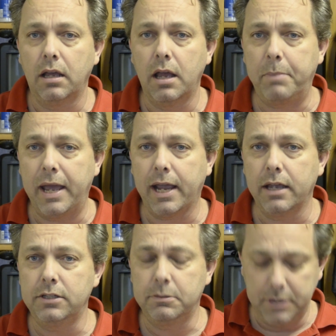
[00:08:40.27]
a
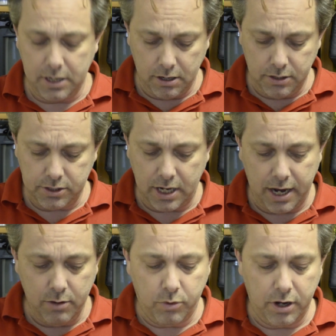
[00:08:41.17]
package because
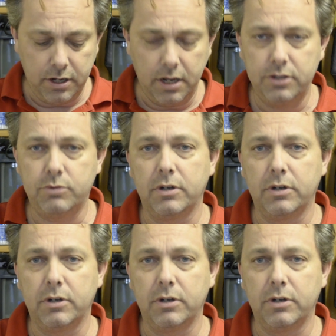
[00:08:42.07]
I won his